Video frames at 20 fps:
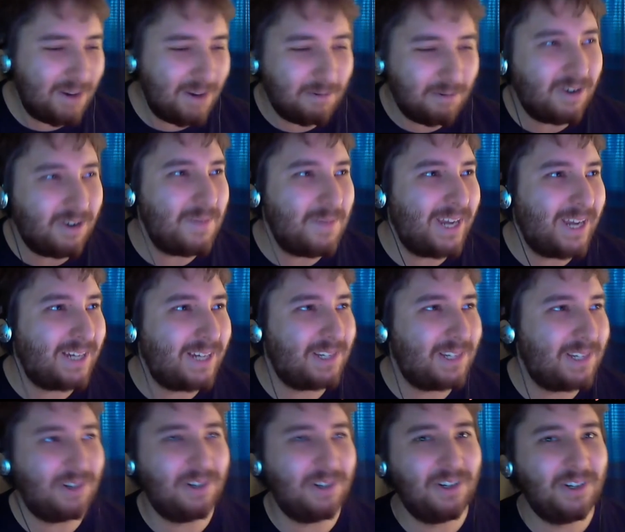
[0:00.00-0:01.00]
One makes
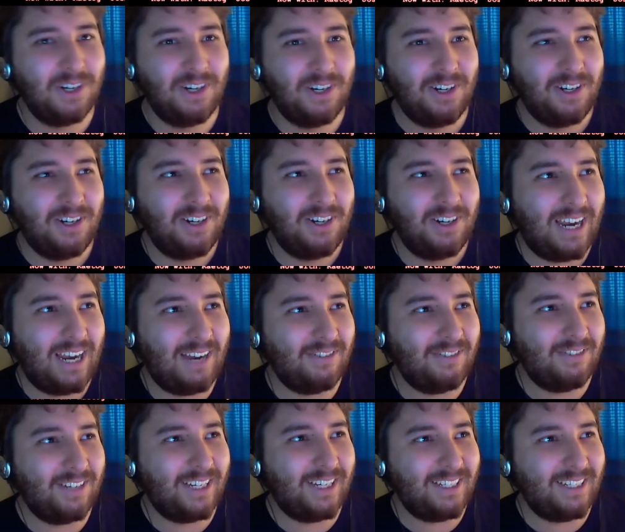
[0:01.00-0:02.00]
her have
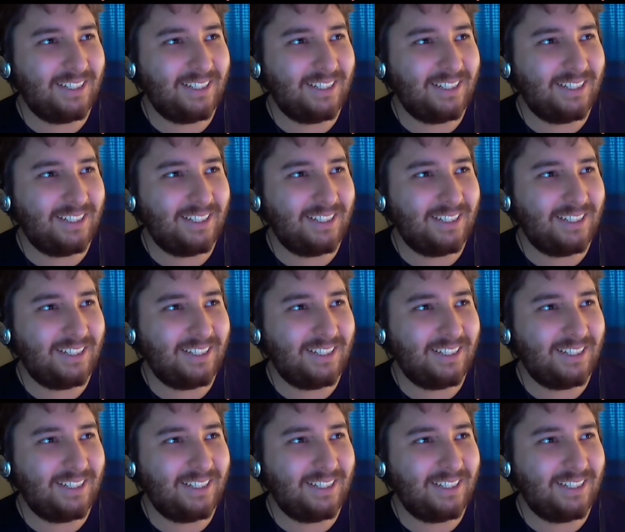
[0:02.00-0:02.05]
like